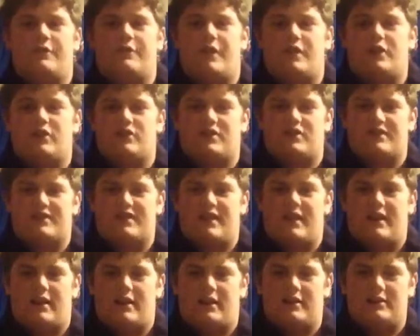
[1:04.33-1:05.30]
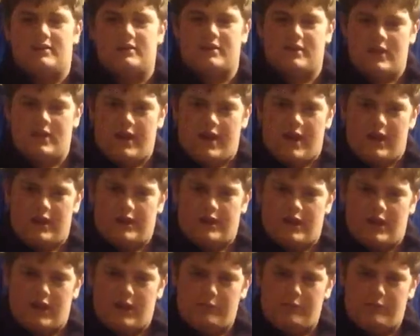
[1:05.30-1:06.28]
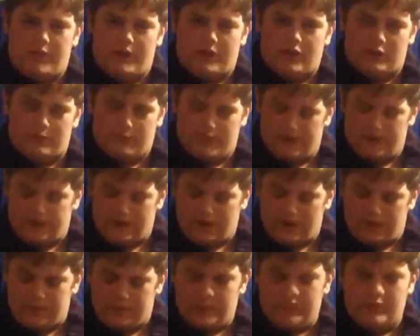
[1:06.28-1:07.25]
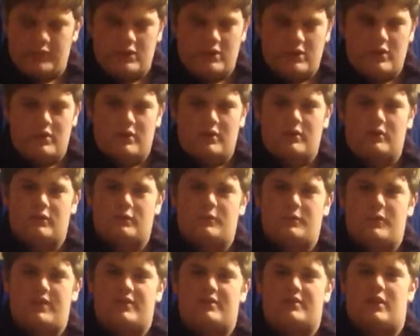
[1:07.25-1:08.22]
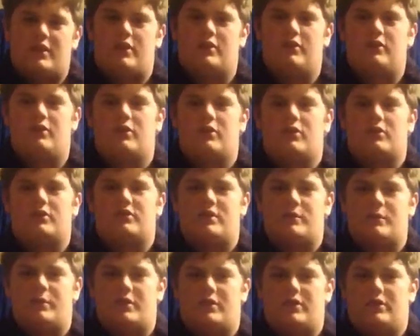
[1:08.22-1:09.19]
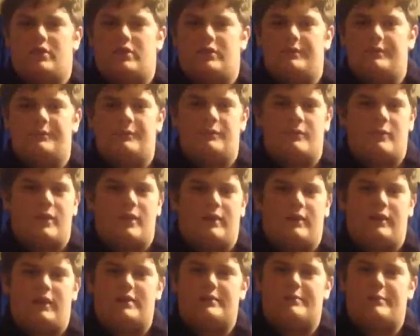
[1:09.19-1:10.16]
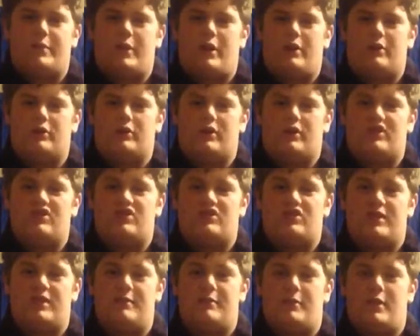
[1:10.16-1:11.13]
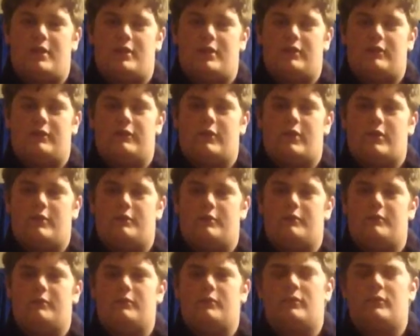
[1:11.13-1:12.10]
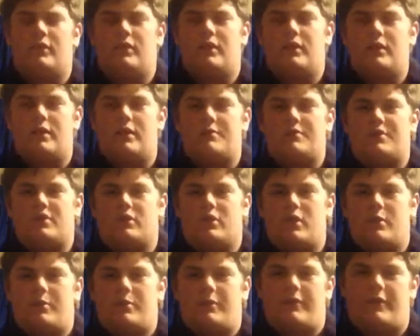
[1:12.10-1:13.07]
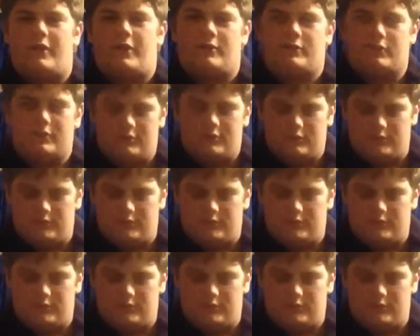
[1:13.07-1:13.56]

Fender designs, and a humbucker pickup based on your typical Les Paul or SG model from Gibson or Epiphone.